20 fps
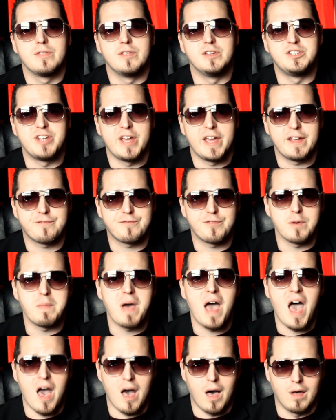the day from
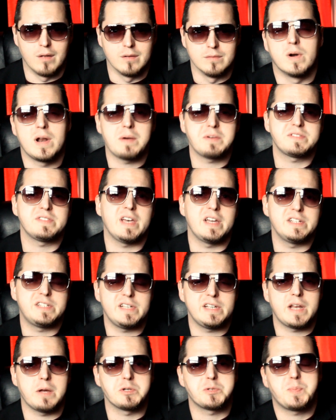hell. When I was
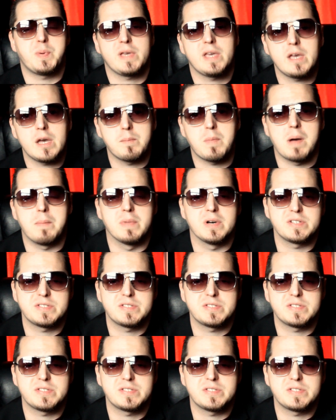19, I was picking up my